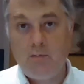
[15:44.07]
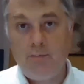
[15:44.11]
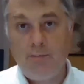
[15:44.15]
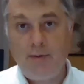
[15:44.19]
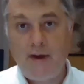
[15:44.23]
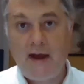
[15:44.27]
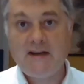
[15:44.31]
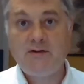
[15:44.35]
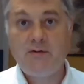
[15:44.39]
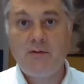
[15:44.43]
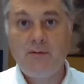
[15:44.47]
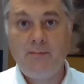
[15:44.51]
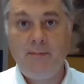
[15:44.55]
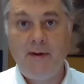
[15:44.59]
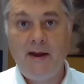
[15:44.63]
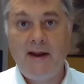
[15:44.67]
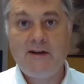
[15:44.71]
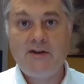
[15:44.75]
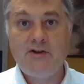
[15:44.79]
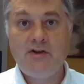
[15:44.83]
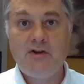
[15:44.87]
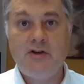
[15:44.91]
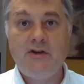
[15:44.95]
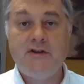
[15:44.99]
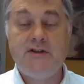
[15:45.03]
password
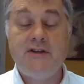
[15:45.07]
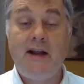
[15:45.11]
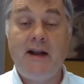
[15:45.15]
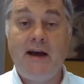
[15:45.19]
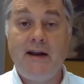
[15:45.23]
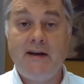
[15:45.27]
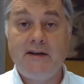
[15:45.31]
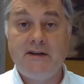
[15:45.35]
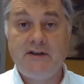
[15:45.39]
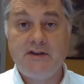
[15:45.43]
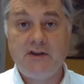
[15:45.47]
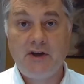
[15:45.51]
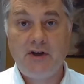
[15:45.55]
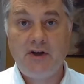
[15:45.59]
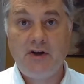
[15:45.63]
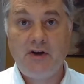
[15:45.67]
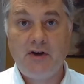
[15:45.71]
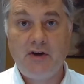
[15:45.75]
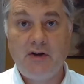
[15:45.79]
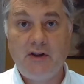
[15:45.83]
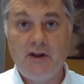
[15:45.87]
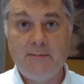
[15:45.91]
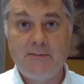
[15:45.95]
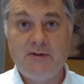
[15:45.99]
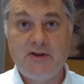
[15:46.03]
managers and how to
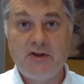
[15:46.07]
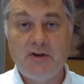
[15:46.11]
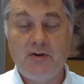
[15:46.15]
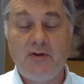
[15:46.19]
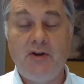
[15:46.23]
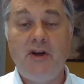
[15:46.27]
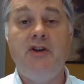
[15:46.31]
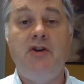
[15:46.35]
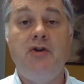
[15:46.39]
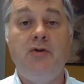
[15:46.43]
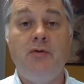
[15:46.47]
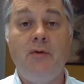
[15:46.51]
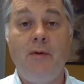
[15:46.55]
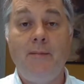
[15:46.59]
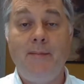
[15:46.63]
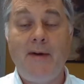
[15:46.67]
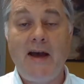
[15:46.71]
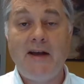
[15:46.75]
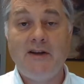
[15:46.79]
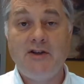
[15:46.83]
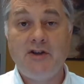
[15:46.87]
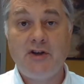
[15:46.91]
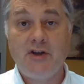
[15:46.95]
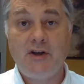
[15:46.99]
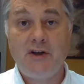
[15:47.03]
secure them. So can you
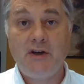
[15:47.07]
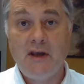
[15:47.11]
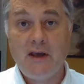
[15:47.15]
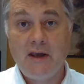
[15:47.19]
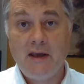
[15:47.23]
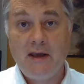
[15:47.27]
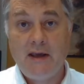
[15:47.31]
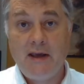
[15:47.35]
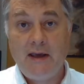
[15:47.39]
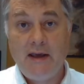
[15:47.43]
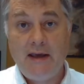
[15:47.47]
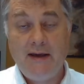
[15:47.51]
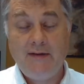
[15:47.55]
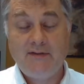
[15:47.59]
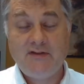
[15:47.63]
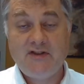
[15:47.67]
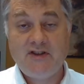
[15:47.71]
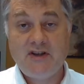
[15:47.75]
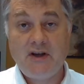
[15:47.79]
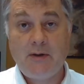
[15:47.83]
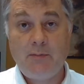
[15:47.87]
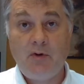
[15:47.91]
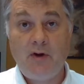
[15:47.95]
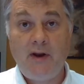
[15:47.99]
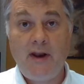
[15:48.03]
imagine if
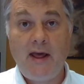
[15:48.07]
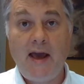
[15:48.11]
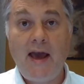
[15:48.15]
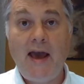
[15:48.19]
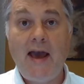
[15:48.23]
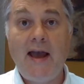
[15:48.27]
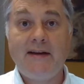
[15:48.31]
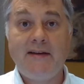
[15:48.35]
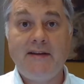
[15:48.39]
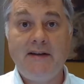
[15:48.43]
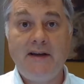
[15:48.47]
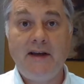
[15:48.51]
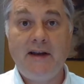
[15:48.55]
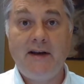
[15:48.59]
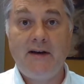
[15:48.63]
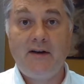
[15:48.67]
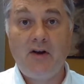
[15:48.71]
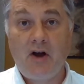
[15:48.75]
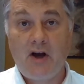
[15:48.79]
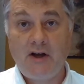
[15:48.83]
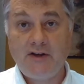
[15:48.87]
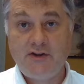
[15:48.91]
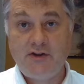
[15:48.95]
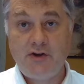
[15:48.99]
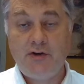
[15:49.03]
someone hacked in,
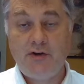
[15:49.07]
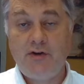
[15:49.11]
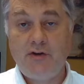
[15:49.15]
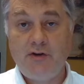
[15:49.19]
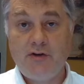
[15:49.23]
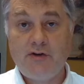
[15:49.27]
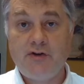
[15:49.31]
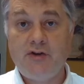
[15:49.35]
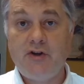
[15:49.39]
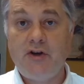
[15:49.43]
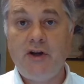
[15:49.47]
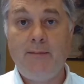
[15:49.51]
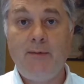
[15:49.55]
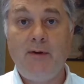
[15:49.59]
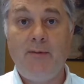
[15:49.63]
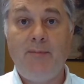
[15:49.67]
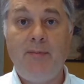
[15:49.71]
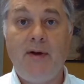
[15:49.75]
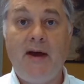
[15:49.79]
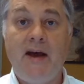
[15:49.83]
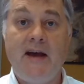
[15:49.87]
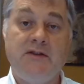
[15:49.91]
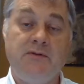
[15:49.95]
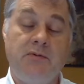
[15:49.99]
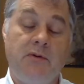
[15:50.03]
got your username
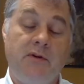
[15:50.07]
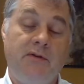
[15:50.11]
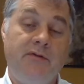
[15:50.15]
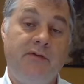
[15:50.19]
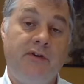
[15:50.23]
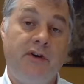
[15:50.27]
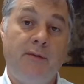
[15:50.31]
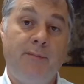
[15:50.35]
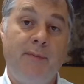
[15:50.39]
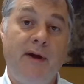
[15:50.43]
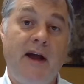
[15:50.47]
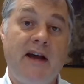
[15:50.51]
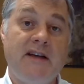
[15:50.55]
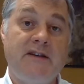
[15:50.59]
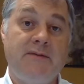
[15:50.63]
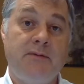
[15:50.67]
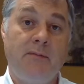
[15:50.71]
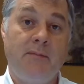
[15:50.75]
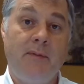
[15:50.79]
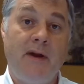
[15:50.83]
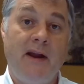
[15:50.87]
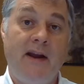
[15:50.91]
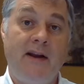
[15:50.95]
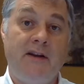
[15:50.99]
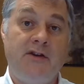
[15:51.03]
and password for your
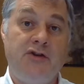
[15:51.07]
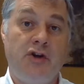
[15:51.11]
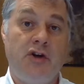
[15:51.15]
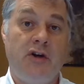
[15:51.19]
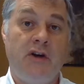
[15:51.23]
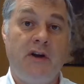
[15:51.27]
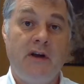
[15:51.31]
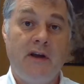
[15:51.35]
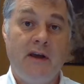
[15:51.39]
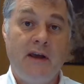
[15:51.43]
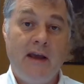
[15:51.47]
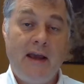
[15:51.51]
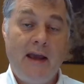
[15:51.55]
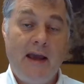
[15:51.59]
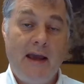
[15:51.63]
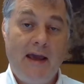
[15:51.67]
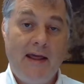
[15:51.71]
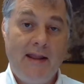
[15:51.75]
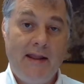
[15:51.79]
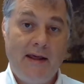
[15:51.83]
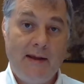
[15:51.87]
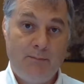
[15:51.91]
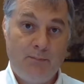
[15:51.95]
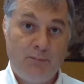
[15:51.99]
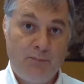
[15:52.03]
password manager,
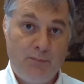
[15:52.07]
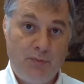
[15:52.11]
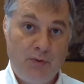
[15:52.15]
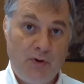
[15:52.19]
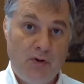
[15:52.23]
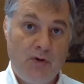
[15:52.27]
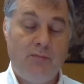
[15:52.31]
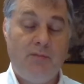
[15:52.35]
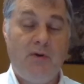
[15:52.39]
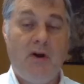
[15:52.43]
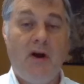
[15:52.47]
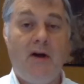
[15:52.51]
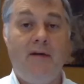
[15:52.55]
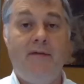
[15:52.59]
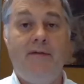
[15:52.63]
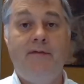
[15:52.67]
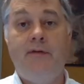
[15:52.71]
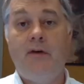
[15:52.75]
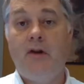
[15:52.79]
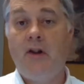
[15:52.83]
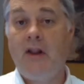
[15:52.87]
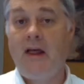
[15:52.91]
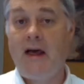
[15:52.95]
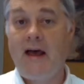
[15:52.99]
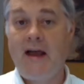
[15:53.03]
and then boom, got
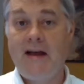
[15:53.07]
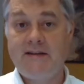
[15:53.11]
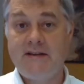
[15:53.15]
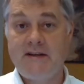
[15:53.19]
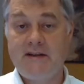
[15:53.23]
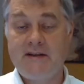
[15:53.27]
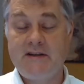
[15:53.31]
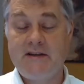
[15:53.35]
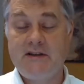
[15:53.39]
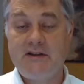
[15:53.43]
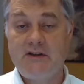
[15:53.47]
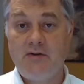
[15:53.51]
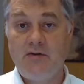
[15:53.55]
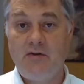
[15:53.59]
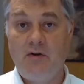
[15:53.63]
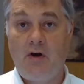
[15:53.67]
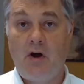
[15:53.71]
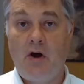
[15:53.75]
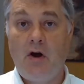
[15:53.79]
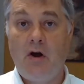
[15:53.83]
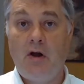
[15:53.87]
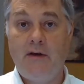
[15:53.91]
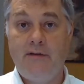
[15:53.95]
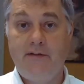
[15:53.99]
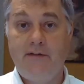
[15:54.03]
full access to
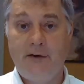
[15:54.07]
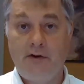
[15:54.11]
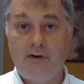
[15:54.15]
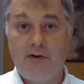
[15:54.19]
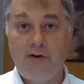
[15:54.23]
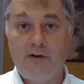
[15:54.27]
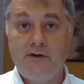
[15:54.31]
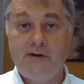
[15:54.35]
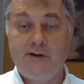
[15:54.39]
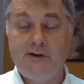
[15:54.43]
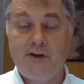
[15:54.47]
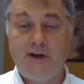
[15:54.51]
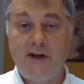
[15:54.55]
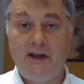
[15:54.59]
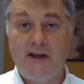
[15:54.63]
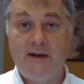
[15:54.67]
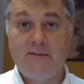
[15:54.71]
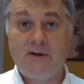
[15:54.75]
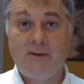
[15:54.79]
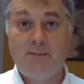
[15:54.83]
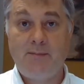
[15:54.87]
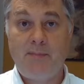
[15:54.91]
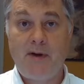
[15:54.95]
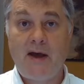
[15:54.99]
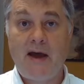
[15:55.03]
all of your
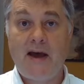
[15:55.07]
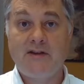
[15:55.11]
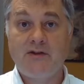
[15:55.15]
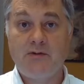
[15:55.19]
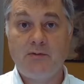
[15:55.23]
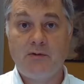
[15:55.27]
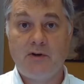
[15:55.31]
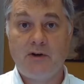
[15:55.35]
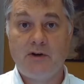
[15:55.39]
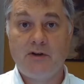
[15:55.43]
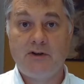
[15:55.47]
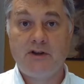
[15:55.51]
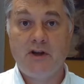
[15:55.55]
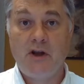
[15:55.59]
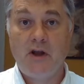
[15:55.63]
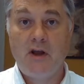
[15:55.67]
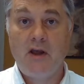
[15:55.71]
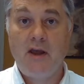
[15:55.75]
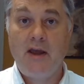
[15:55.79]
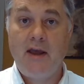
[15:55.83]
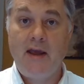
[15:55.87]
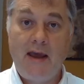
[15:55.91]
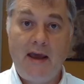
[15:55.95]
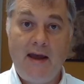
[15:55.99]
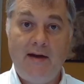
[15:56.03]
usernames and passwords,
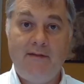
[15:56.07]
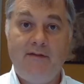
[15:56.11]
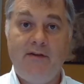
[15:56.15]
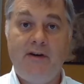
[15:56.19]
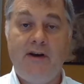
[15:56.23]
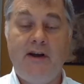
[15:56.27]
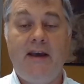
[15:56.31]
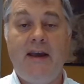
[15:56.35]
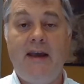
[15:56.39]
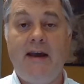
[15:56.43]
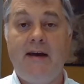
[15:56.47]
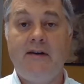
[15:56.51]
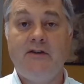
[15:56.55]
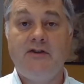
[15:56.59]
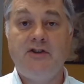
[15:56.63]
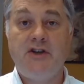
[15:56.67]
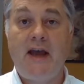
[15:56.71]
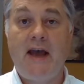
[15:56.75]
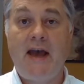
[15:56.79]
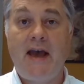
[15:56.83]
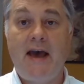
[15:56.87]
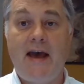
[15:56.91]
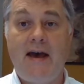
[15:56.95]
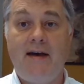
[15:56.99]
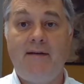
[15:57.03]
every account you
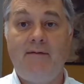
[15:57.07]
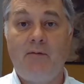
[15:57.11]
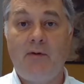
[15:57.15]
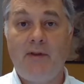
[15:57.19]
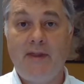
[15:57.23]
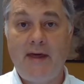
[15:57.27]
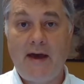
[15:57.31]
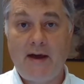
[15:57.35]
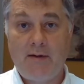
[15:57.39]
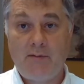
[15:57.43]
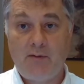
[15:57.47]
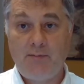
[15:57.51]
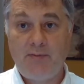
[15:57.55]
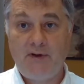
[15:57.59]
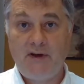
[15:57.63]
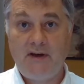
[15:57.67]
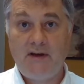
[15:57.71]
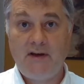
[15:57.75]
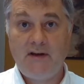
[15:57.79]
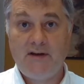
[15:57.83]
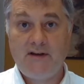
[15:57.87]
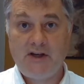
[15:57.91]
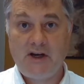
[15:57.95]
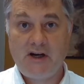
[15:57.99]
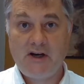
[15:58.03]
have? Well, that would
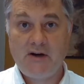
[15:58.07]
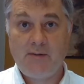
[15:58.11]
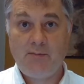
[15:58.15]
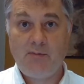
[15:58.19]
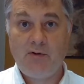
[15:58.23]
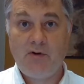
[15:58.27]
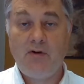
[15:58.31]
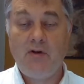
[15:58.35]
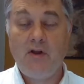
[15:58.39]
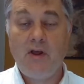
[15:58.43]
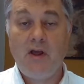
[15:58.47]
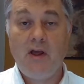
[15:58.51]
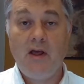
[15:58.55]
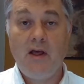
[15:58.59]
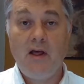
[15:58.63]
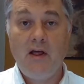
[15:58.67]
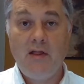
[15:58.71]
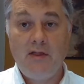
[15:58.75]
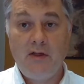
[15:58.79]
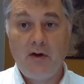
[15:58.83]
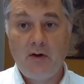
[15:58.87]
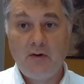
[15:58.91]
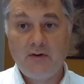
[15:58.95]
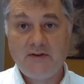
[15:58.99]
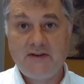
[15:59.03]
be terrible.
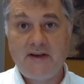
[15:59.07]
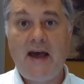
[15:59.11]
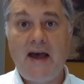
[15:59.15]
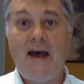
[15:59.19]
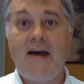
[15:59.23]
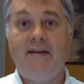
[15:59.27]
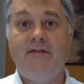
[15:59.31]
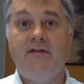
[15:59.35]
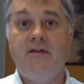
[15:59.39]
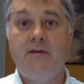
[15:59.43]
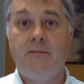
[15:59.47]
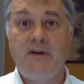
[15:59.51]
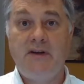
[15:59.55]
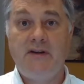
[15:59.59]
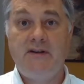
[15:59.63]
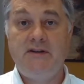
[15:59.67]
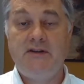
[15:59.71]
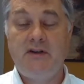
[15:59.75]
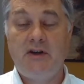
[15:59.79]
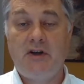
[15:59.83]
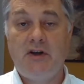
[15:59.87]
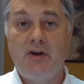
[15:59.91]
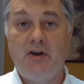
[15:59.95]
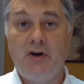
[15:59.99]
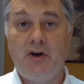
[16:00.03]
Those have to be
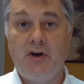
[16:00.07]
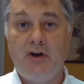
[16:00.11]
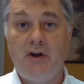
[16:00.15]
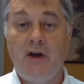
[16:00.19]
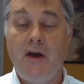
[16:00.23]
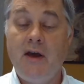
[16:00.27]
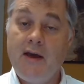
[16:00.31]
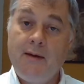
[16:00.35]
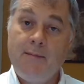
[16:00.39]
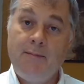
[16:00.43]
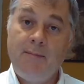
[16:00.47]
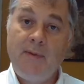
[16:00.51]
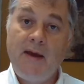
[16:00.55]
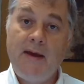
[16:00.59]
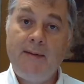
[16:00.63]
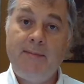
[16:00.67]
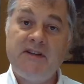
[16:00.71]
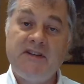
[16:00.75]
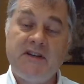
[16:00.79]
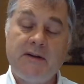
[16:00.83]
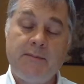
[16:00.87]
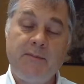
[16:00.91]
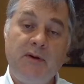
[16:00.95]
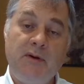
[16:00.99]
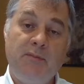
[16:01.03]
secured.
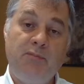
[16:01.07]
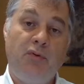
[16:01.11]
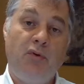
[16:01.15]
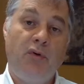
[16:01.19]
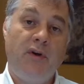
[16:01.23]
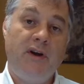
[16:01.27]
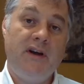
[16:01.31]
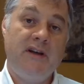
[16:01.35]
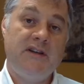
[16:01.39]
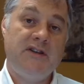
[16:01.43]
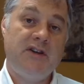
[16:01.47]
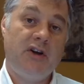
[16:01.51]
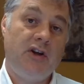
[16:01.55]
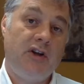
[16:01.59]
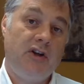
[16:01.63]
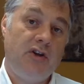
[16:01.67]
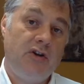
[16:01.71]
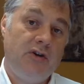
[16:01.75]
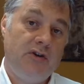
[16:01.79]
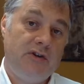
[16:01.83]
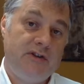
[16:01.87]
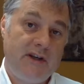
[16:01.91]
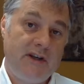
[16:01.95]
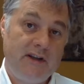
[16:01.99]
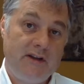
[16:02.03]
Maybe employees are
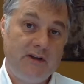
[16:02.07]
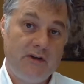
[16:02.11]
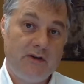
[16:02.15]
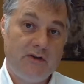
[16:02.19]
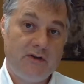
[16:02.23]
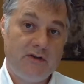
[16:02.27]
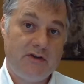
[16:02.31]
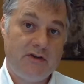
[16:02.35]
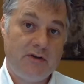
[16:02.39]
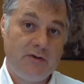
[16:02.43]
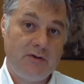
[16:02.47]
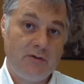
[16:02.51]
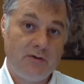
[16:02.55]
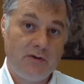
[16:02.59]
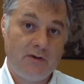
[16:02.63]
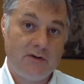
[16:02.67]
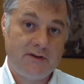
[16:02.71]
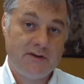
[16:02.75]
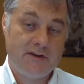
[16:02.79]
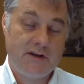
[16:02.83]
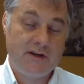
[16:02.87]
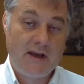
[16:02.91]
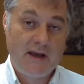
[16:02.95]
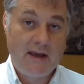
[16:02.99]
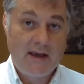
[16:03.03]
using those
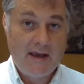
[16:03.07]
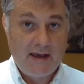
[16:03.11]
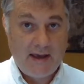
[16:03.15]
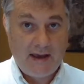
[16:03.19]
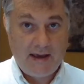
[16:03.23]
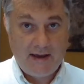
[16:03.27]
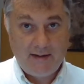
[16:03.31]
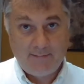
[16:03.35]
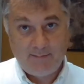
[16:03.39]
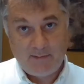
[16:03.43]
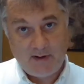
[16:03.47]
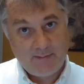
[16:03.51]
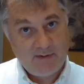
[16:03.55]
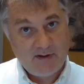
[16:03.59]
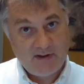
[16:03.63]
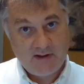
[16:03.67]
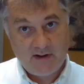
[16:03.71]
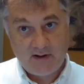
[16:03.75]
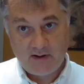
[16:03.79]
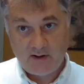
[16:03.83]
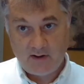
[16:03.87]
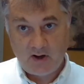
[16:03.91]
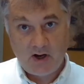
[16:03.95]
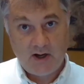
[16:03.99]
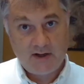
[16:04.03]
tools and maybe
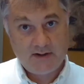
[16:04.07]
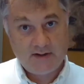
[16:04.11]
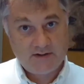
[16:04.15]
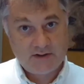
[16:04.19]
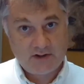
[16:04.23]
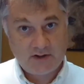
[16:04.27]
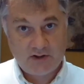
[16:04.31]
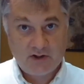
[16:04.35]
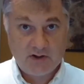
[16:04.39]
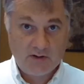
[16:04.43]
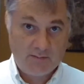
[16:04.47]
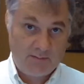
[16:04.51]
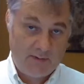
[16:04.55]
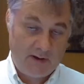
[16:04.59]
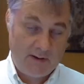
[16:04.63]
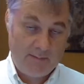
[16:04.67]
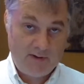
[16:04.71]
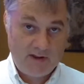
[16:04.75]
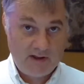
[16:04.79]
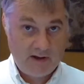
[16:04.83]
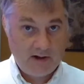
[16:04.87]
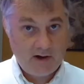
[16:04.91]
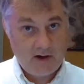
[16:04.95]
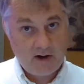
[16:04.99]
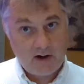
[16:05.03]
they're not secure,
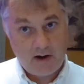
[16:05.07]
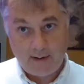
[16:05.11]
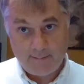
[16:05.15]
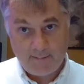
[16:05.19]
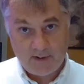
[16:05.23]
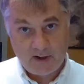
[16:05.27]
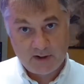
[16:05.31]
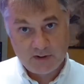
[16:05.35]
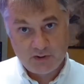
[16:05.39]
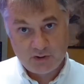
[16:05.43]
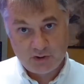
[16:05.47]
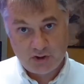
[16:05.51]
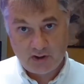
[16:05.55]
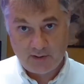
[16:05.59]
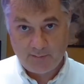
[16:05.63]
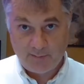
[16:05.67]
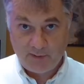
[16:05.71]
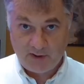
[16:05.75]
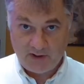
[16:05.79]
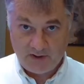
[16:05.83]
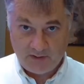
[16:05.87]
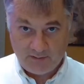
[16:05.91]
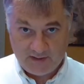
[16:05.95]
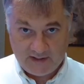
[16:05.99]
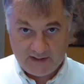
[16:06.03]
maybe they are, I'm not sure,
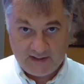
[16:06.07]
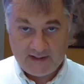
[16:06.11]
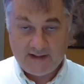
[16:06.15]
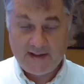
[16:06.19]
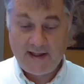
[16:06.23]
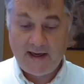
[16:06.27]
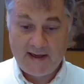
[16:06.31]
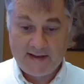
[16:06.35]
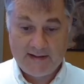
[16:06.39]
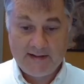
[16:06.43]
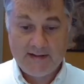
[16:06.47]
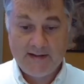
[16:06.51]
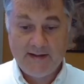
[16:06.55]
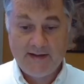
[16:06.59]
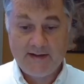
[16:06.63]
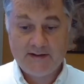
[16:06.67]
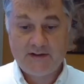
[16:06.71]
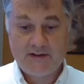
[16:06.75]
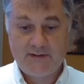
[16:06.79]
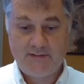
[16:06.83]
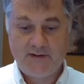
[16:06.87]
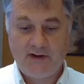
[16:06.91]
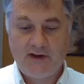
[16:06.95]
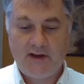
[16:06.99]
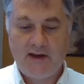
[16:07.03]
but you need that
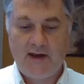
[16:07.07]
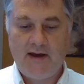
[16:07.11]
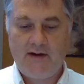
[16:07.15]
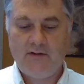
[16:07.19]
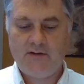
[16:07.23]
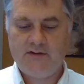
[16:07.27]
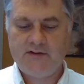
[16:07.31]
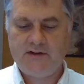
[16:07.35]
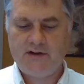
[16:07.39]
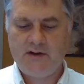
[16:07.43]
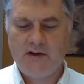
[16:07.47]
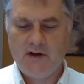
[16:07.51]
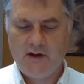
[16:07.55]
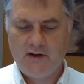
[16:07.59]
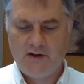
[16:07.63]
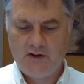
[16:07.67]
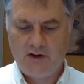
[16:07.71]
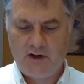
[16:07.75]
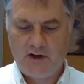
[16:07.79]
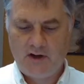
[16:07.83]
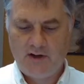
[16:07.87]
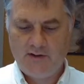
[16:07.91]
list of accounts to